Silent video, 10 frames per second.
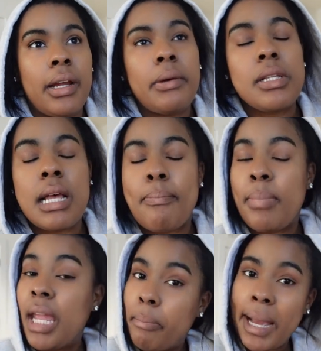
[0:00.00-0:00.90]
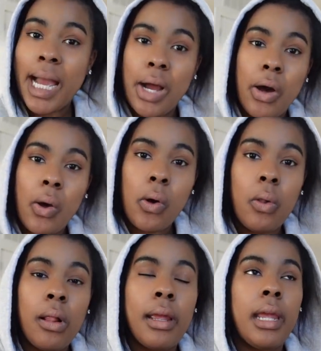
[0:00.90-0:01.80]
It was a big
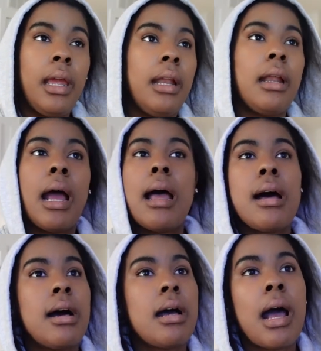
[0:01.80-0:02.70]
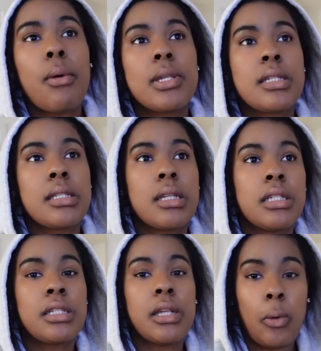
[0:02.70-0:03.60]
pothole, and I was
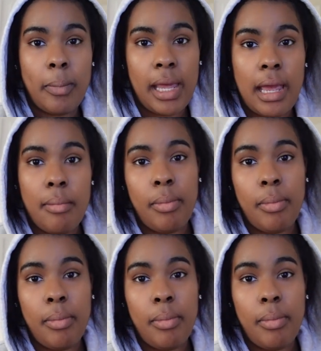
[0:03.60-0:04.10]
so mad.